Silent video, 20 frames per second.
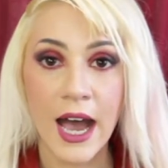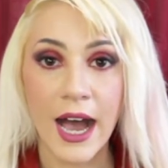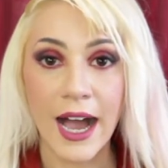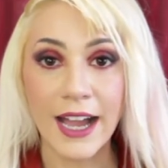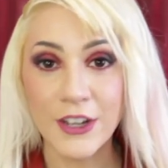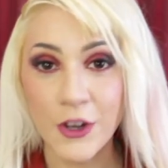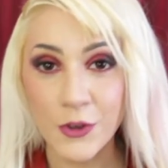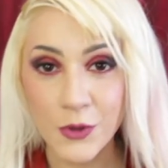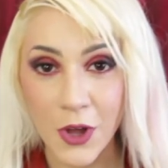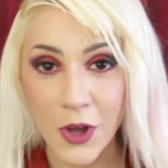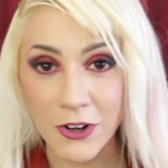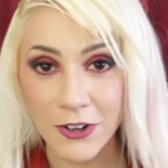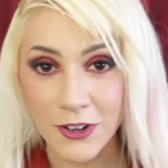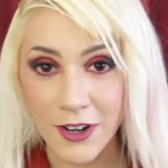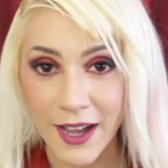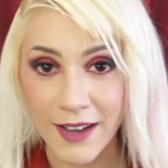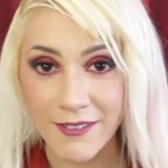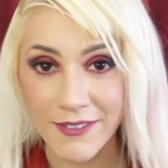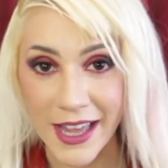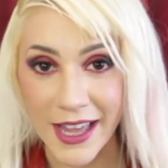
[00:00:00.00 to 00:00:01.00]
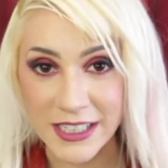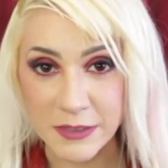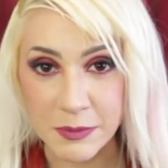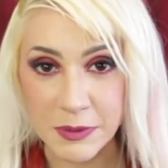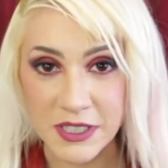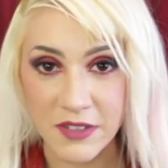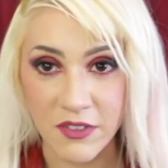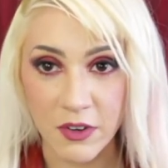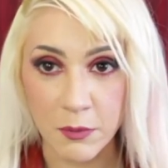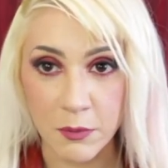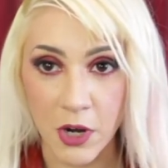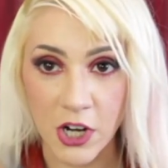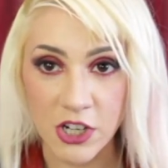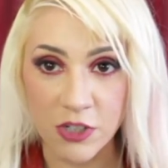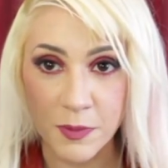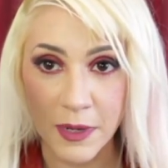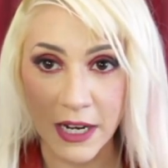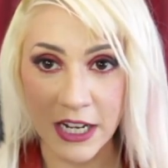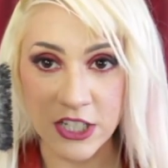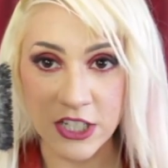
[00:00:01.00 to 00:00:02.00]
I no longer have that specific
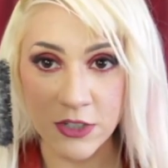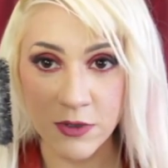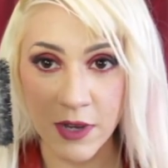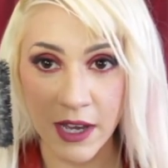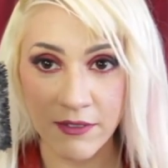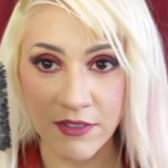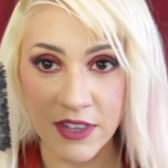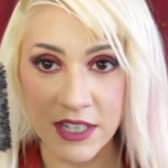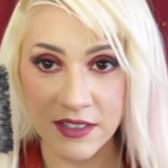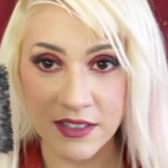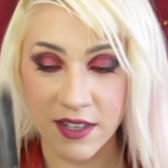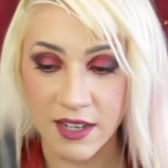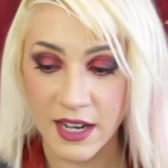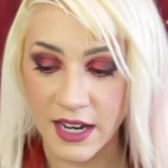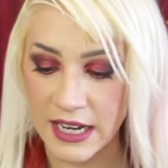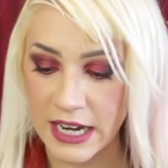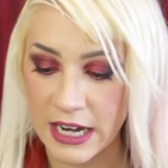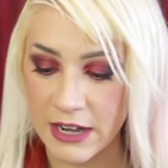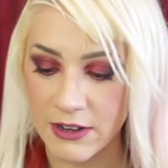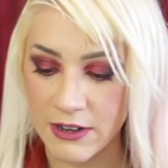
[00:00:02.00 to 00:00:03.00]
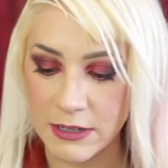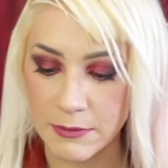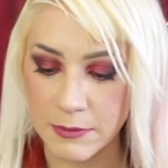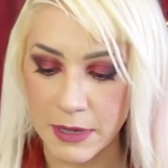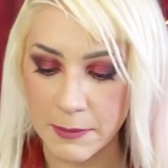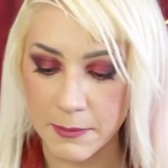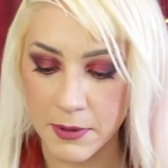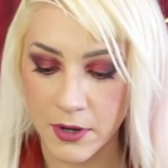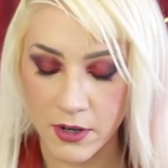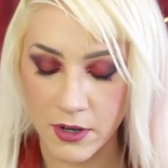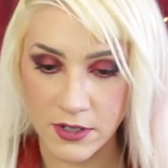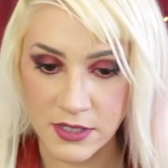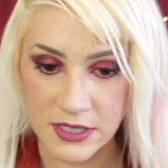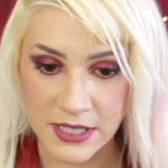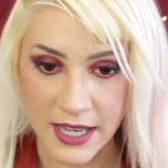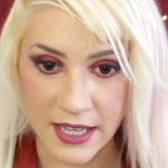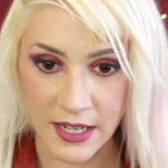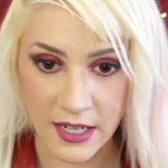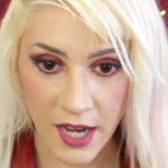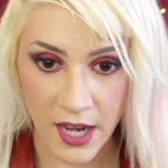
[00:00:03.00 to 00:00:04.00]
brush, but I do have this that I carry in my
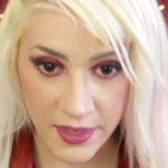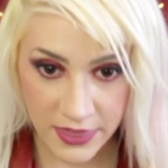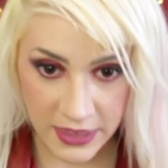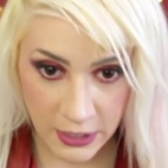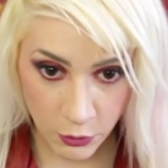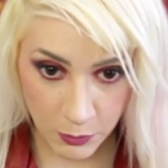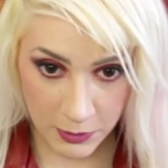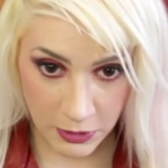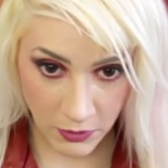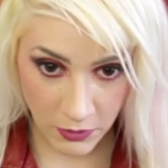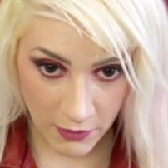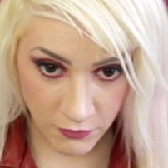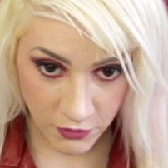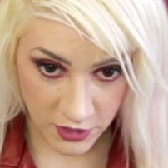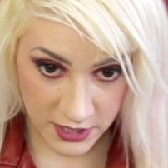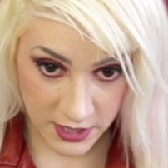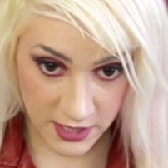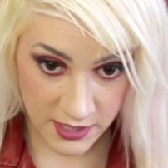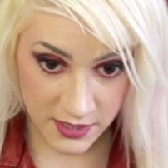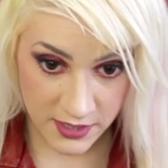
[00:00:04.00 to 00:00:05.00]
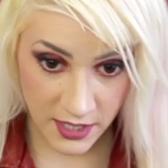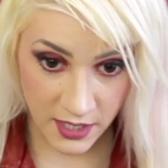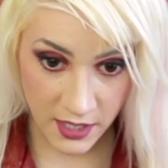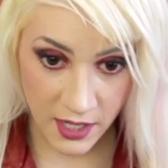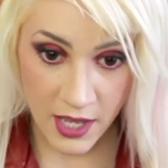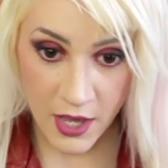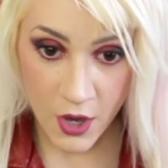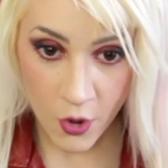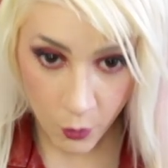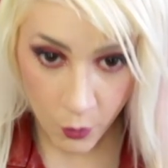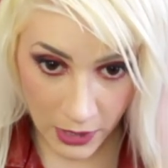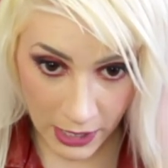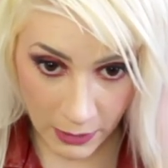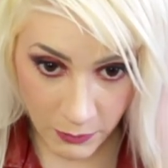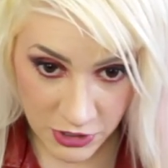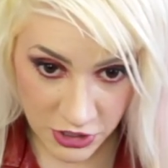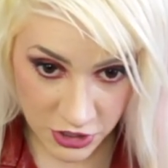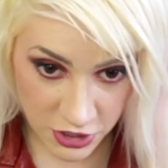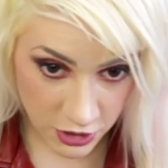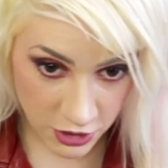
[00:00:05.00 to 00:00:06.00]
purse, and I think it'll be great for teasing. What I
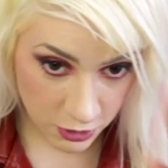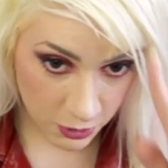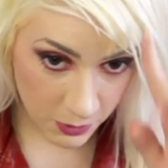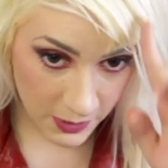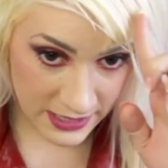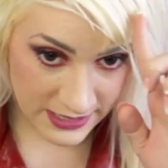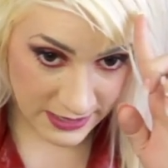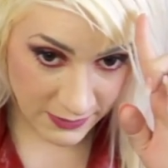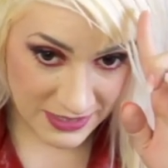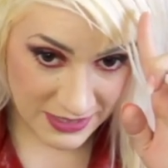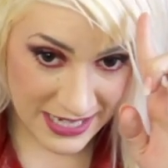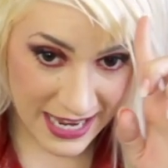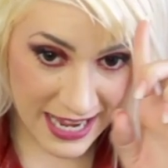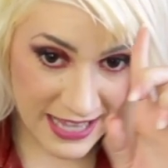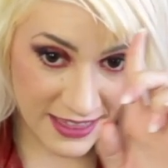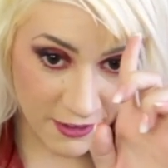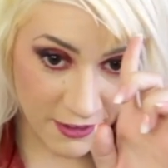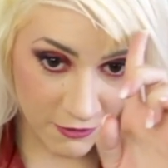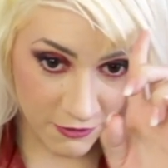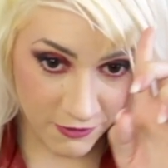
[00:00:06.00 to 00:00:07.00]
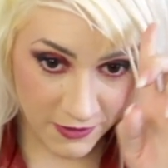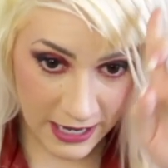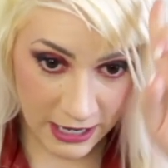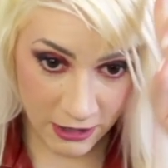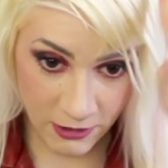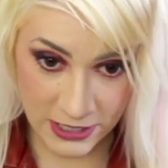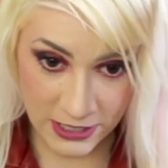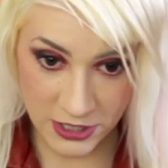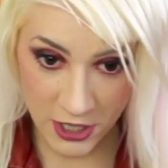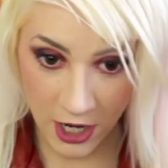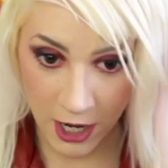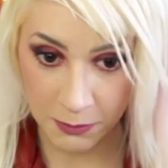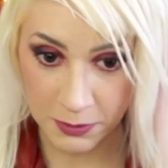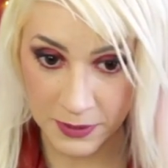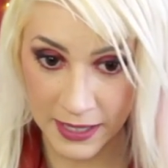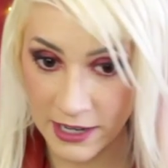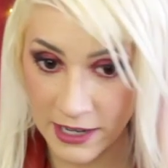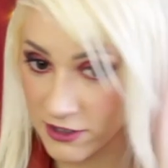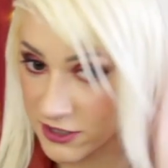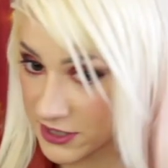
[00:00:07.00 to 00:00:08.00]
would do is I would take the very top
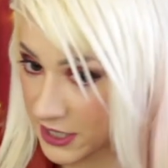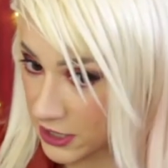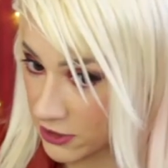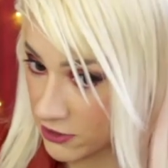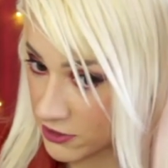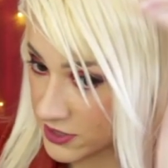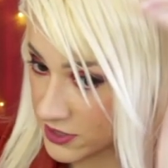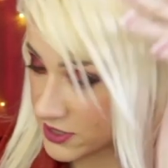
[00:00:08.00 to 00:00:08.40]
layers that you